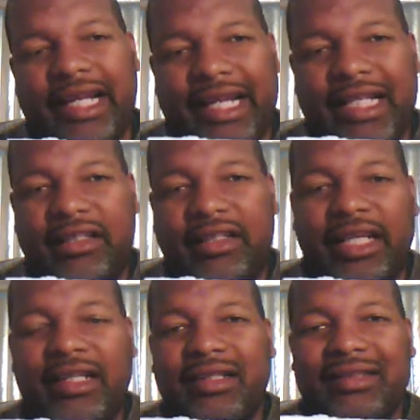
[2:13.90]

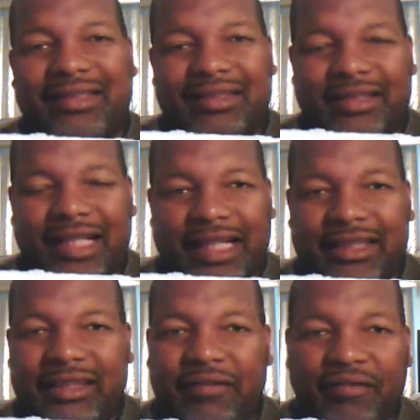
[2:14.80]
anything that
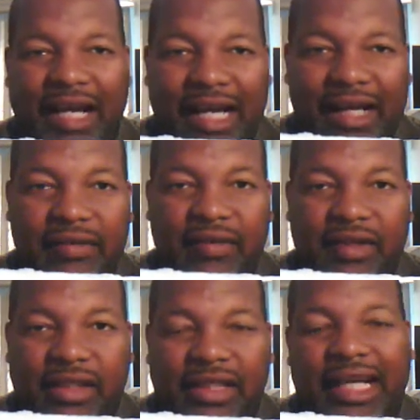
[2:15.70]
is a 5
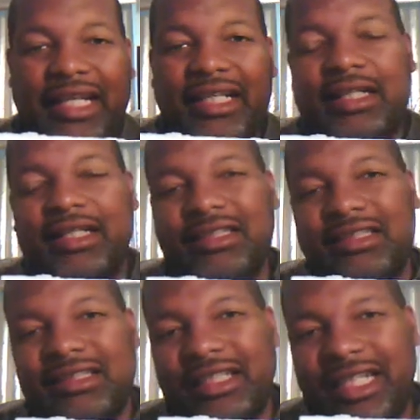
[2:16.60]
and an
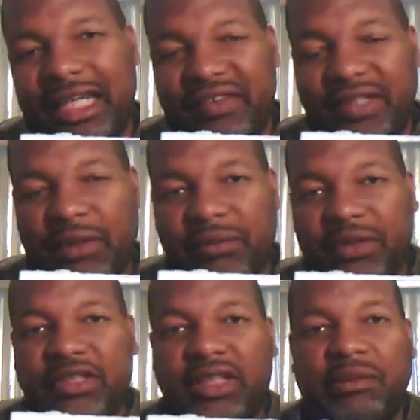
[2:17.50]
even number
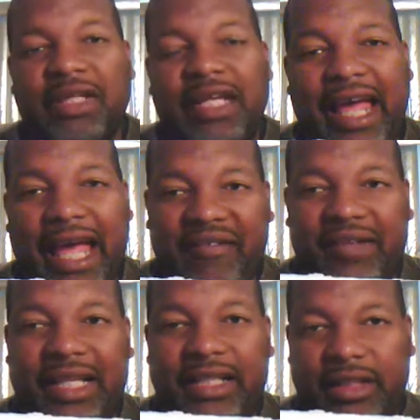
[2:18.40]
is going to be half of
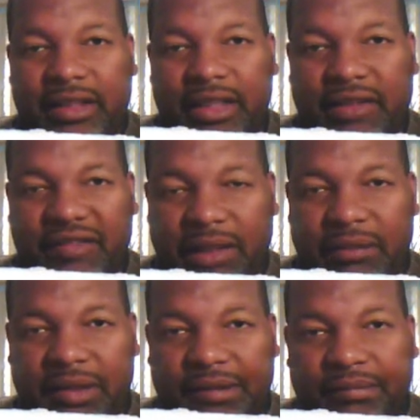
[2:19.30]
that even
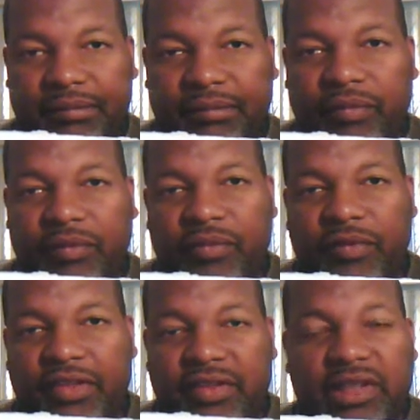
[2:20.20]
number.
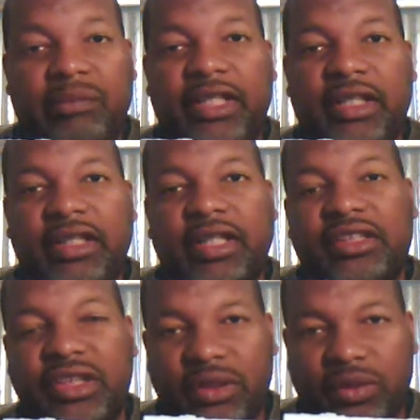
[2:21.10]
So it's going to be a
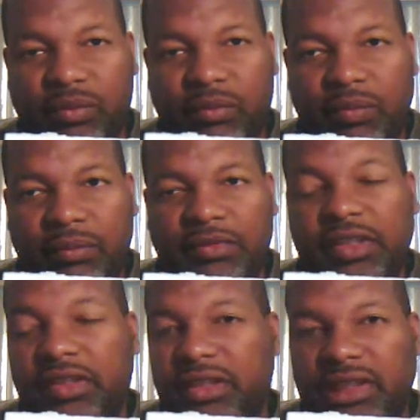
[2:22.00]
2. So
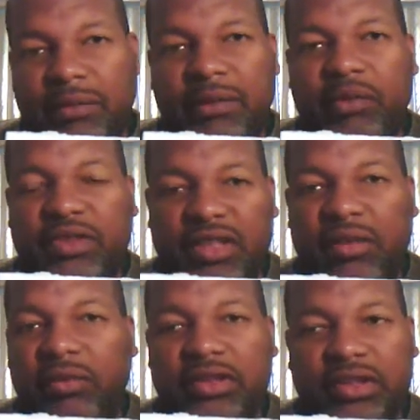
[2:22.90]
your number will start
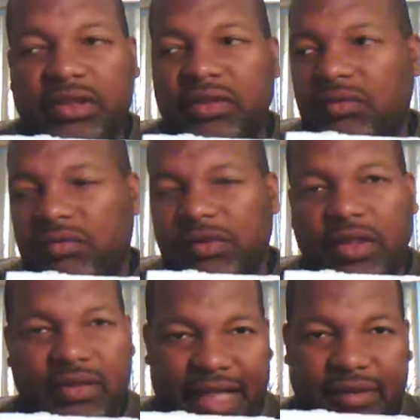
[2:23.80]
with a 2, no
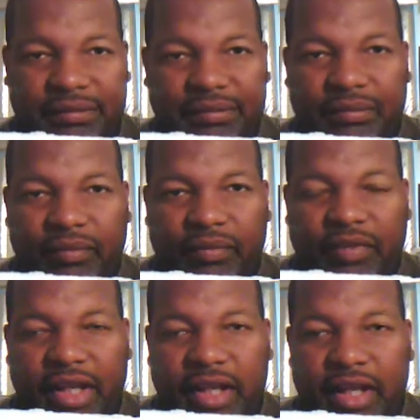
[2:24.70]
doubt.
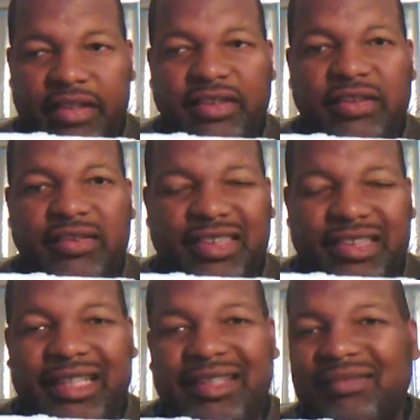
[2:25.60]
Okay, So just
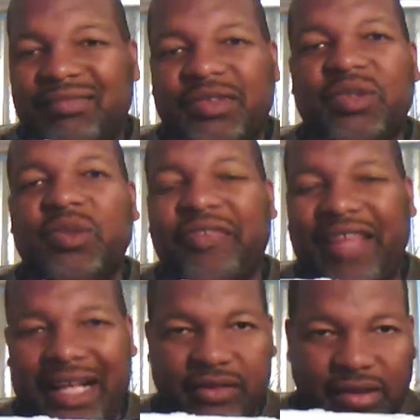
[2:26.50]
think
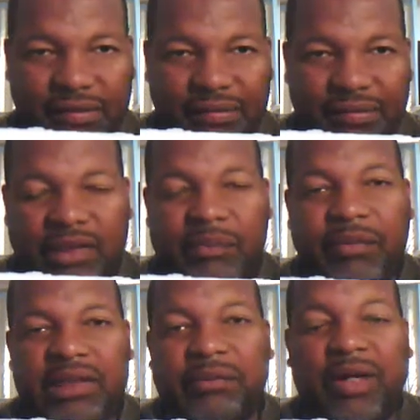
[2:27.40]
2,000 and
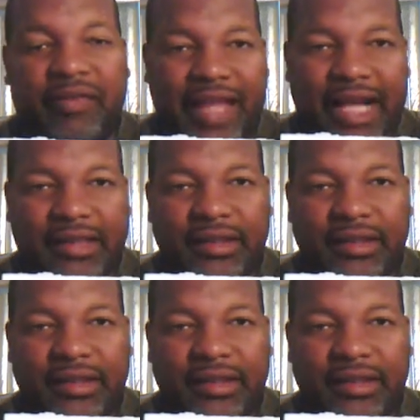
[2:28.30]
build upon that.